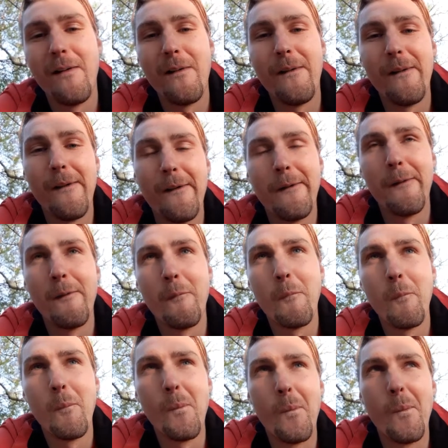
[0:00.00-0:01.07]

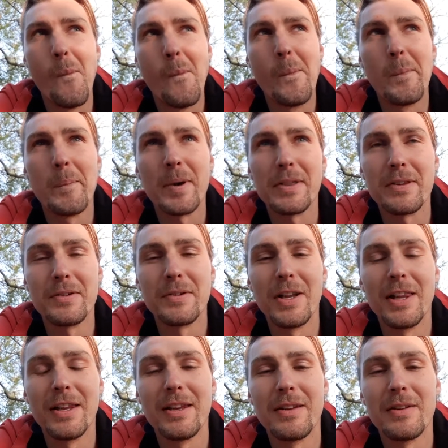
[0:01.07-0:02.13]
um, but
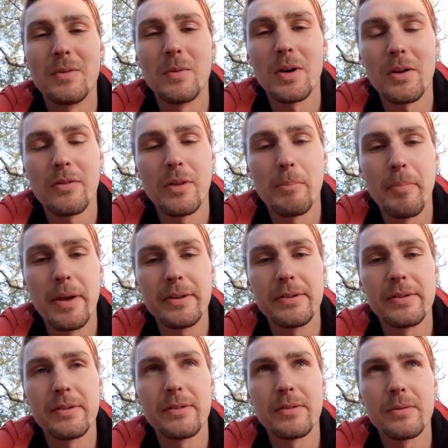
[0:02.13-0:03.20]
really one of the
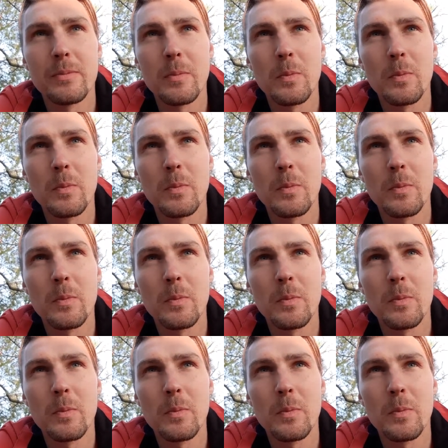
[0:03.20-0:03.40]
best